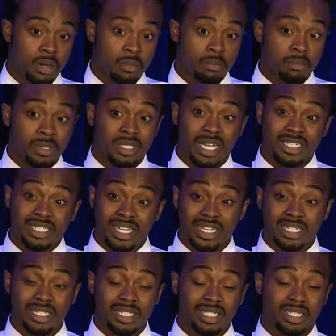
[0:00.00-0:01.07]
But that
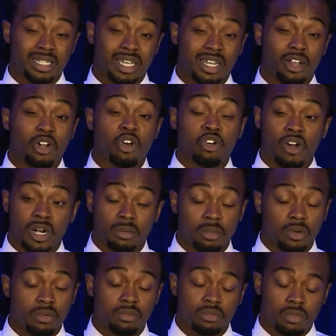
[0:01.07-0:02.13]
takes an incredible
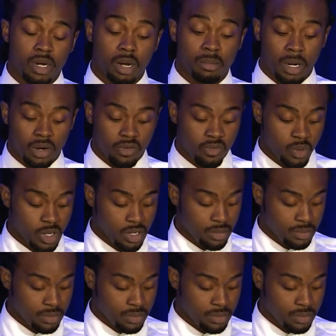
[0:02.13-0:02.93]
amount of work.